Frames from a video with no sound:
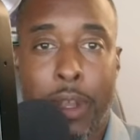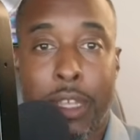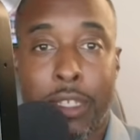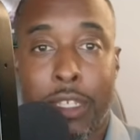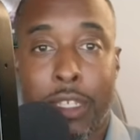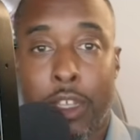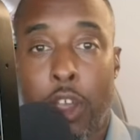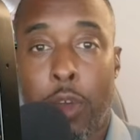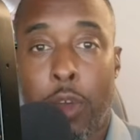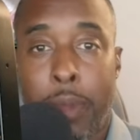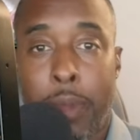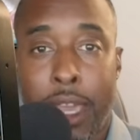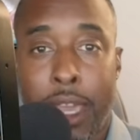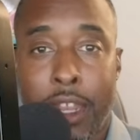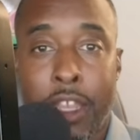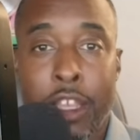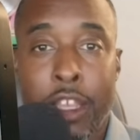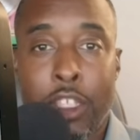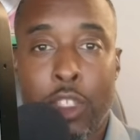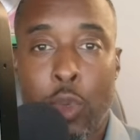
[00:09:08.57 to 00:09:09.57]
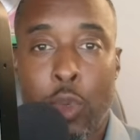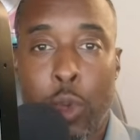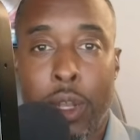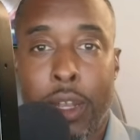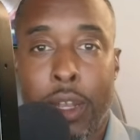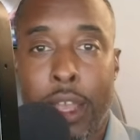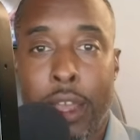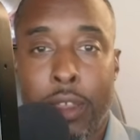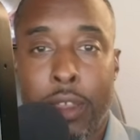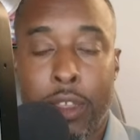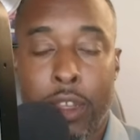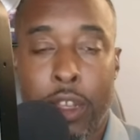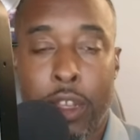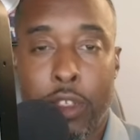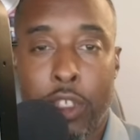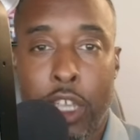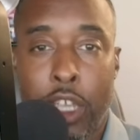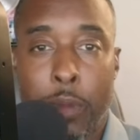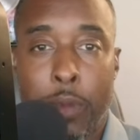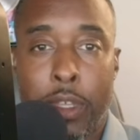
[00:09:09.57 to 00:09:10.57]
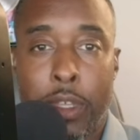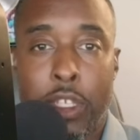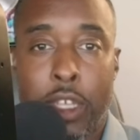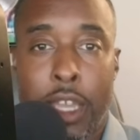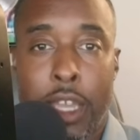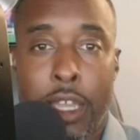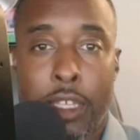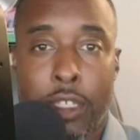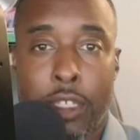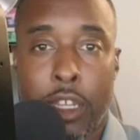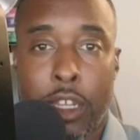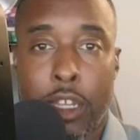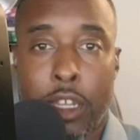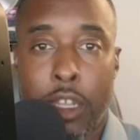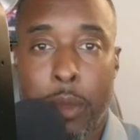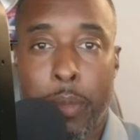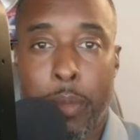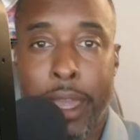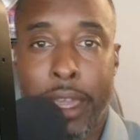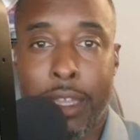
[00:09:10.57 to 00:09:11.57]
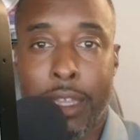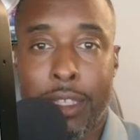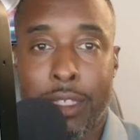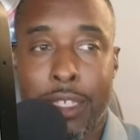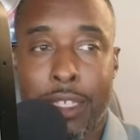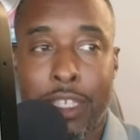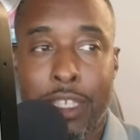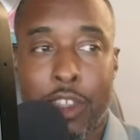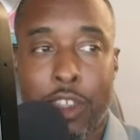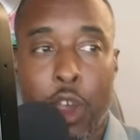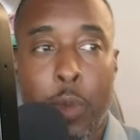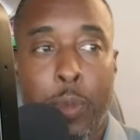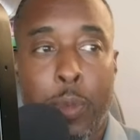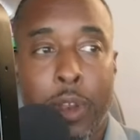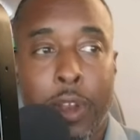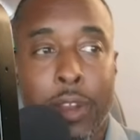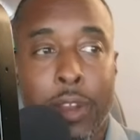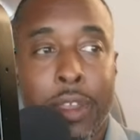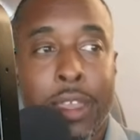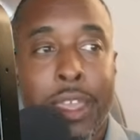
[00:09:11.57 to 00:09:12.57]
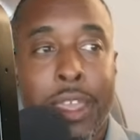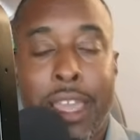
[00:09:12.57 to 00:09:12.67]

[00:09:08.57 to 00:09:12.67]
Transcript: I was like, oh man, tweeted out, you know, JPJ is going to come back in the season opener.